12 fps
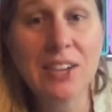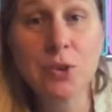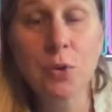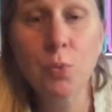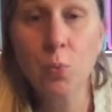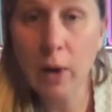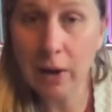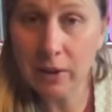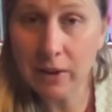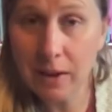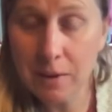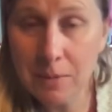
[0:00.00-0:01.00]
and
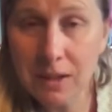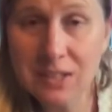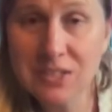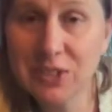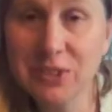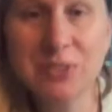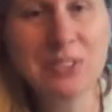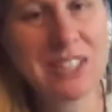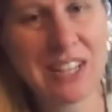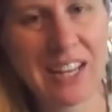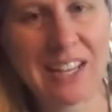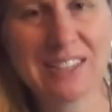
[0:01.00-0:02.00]
welcome to
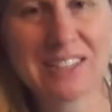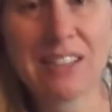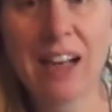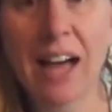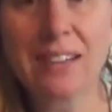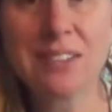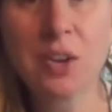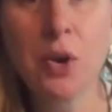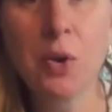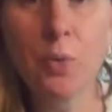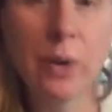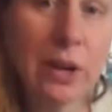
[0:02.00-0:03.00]
today's class.
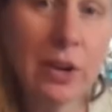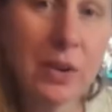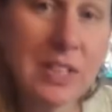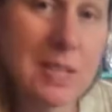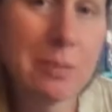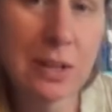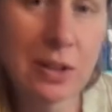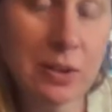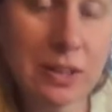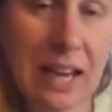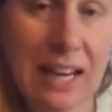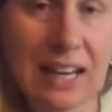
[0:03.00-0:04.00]
We are going to be
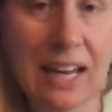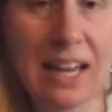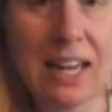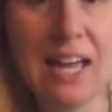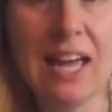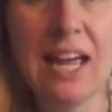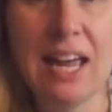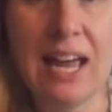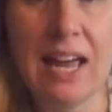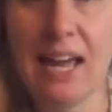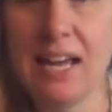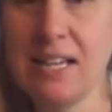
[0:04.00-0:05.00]
creating
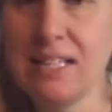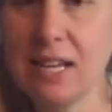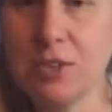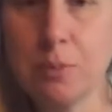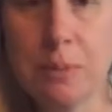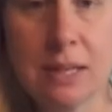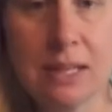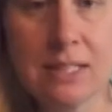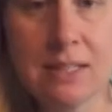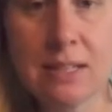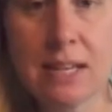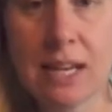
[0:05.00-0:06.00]
a
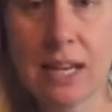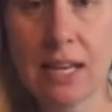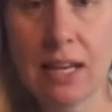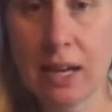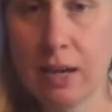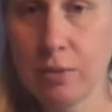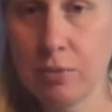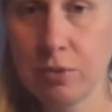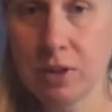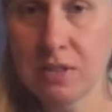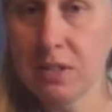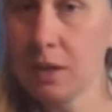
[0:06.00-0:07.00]
centerpiece in a
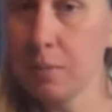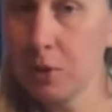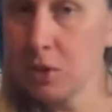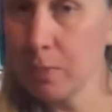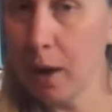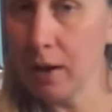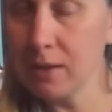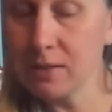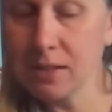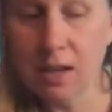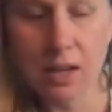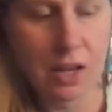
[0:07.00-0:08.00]
rustic birch
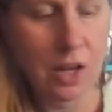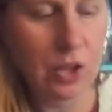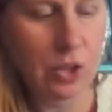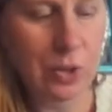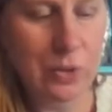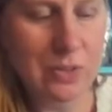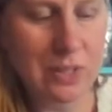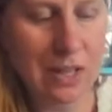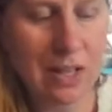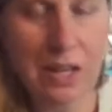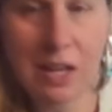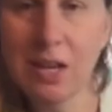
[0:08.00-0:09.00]
box
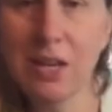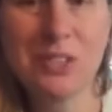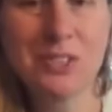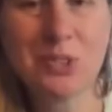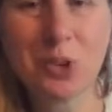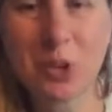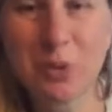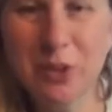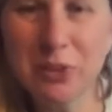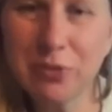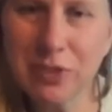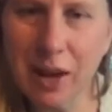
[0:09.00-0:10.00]
using Sola
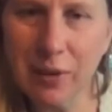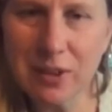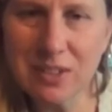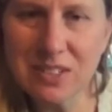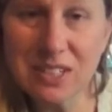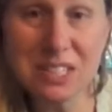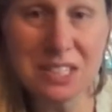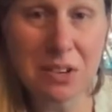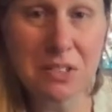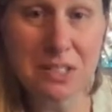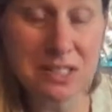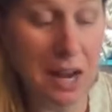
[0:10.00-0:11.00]
wood flowers. This is
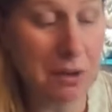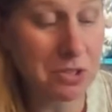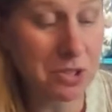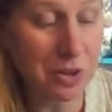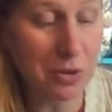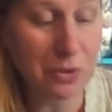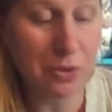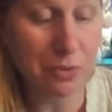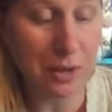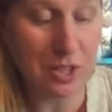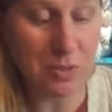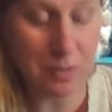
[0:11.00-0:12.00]
our down-to-earth
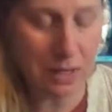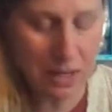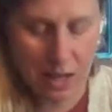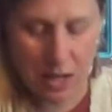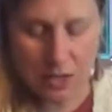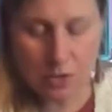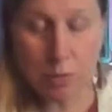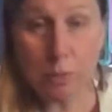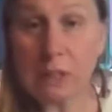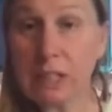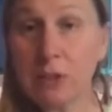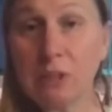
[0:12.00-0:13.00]
arrangement. So we're
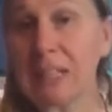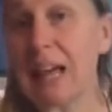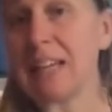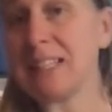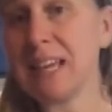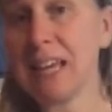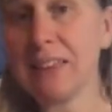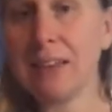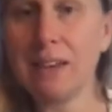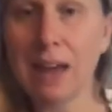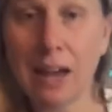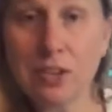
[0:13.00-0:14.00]
really utilizing the
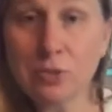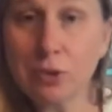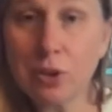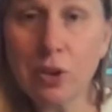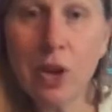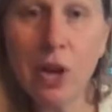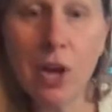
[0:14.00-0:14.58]
natural